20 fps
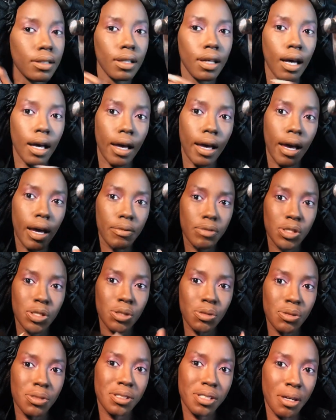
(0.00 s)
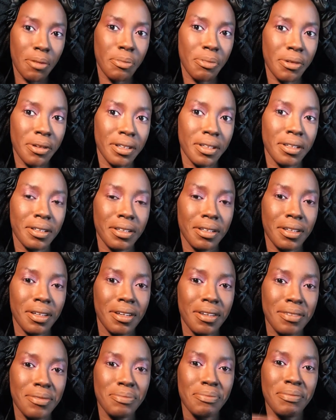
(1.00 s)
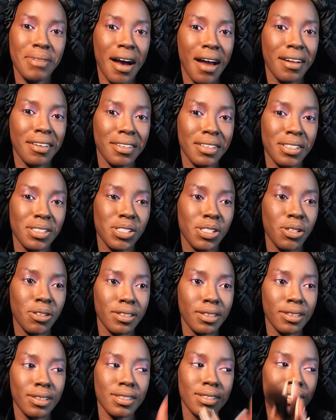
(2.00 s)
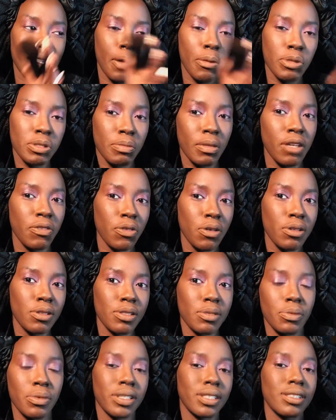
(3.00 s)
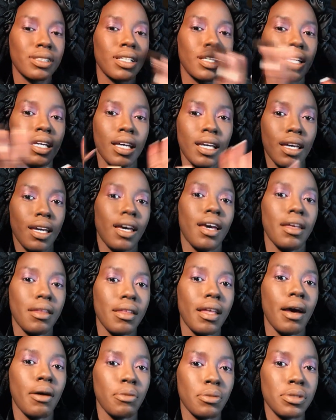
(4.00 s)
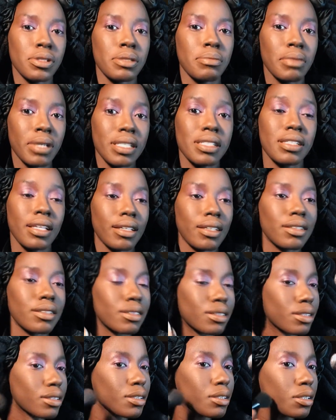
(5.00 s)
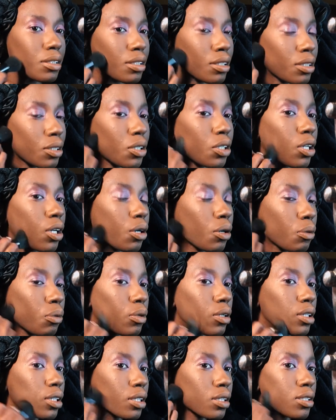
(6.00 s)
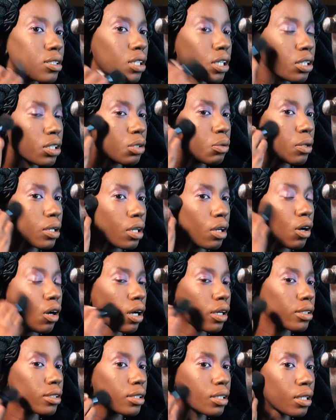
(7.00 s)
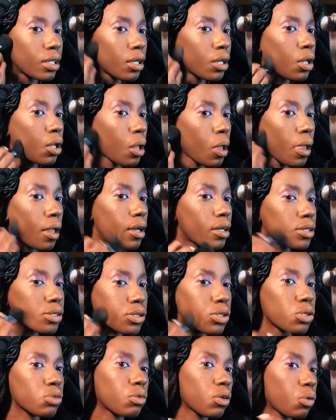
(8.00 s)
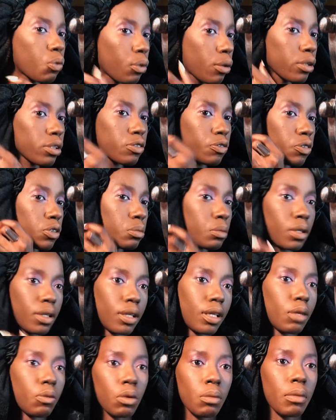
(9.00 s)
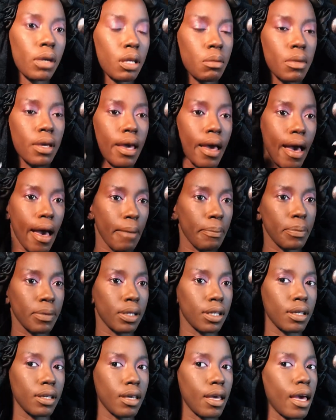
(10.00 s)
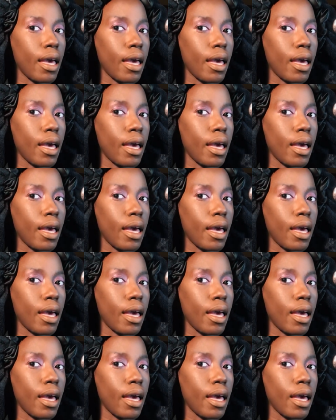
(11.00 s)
I have two separate modeling journeys. That was my first one, and that was my second. You know, continuing on into what worked for me and what made me happy.